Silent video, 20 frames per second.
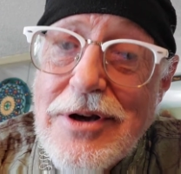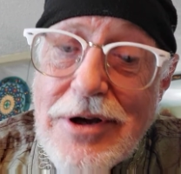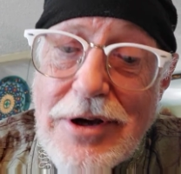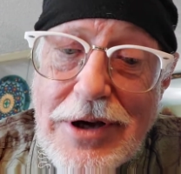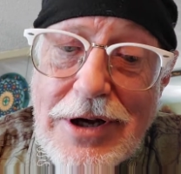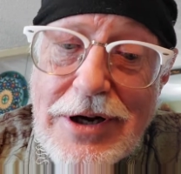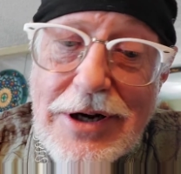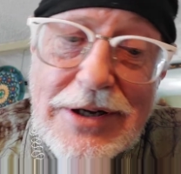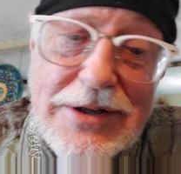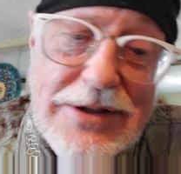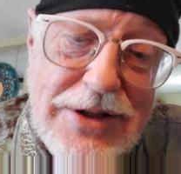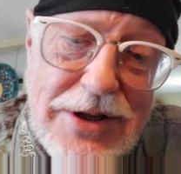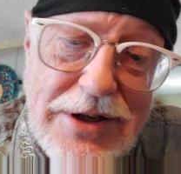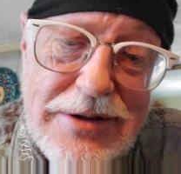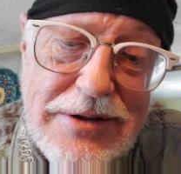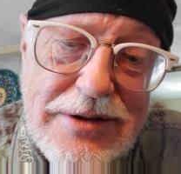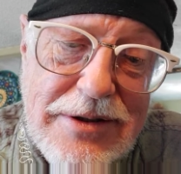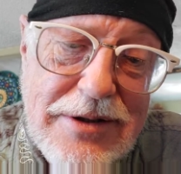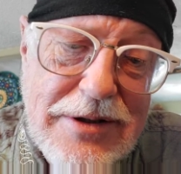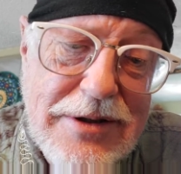And I
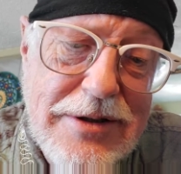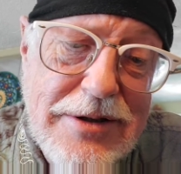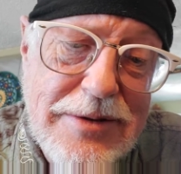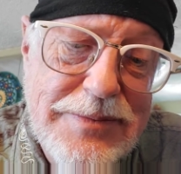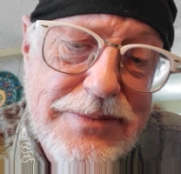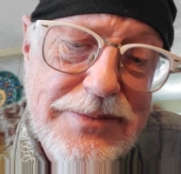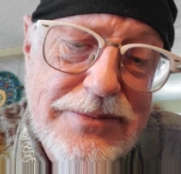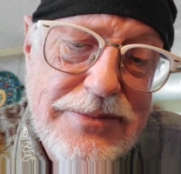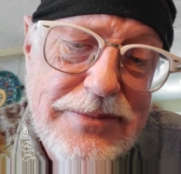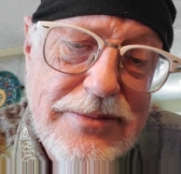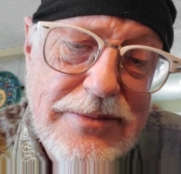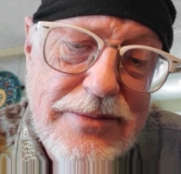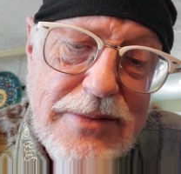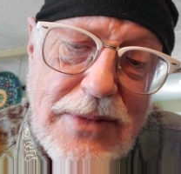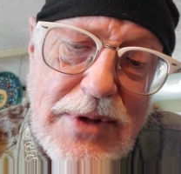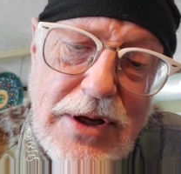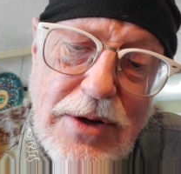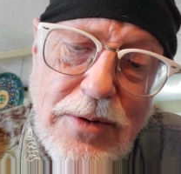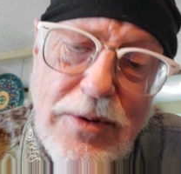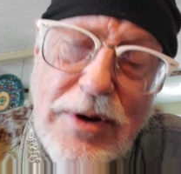said, um,
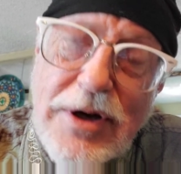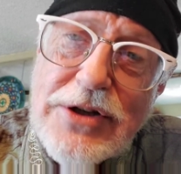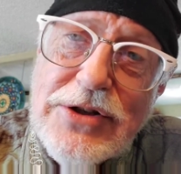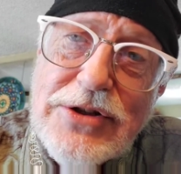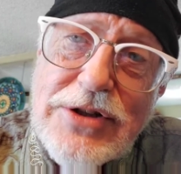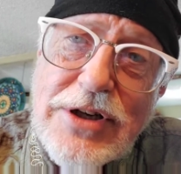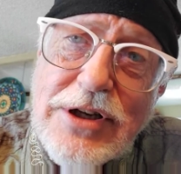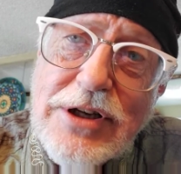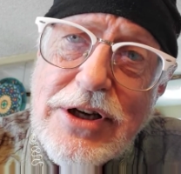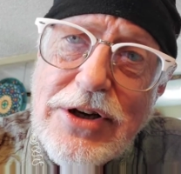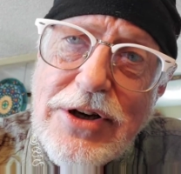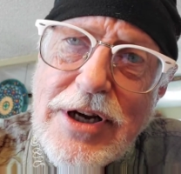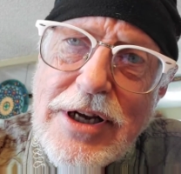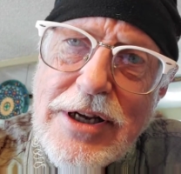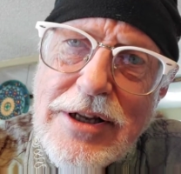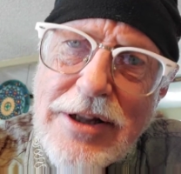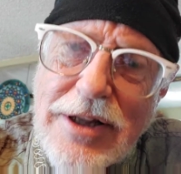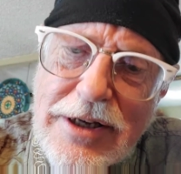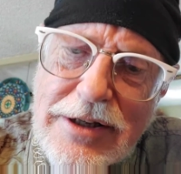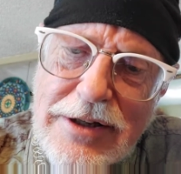why are you shaking your
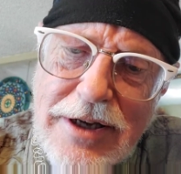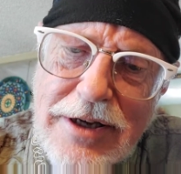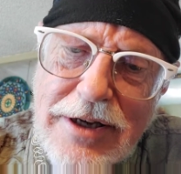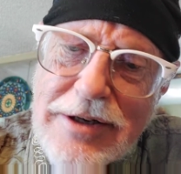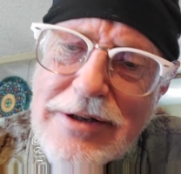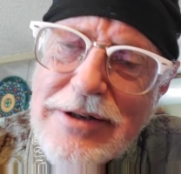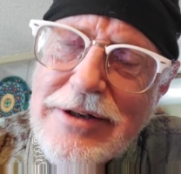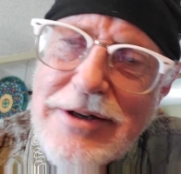head like that?